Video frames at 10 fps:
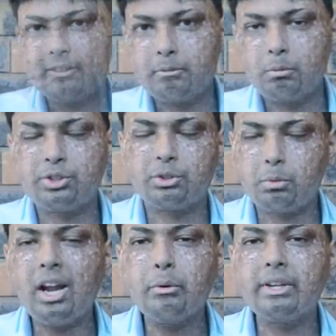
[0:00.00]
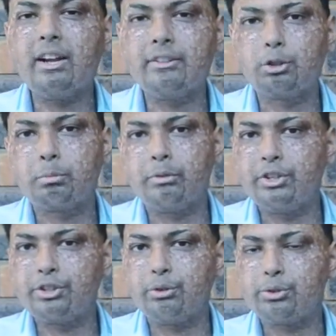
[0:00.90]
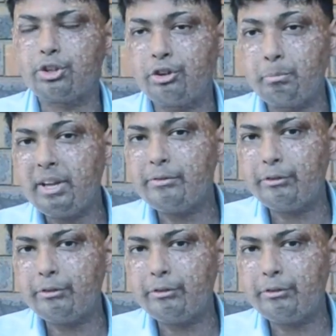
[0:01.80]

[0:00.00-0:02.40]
Which is why I went out and took provisionals on a bed